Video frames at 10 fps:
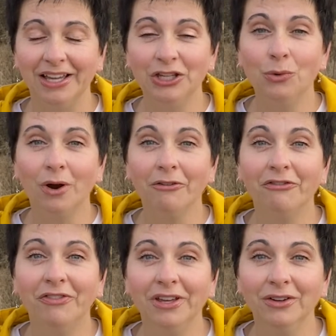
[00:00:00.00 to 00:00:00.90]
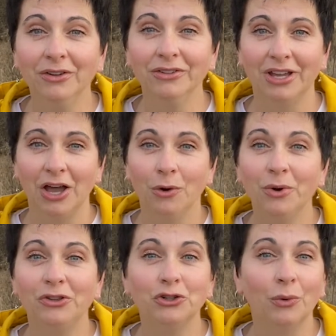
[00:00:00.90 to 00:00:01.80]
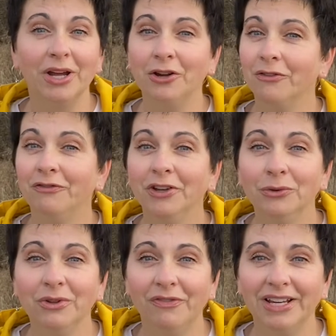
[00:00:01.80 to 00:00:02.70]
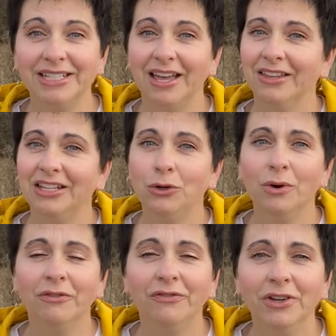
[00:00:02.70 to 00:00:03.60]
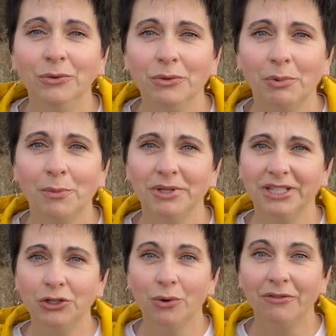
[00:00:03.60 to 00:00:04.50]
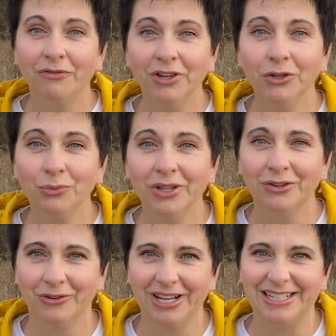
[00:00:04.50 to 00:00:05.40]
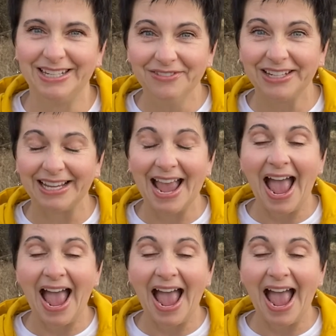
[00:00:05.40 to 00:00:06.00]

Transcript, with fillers: You are filled with joy. You're filled with vitality. You are filled with purpose and you are filled with creativity.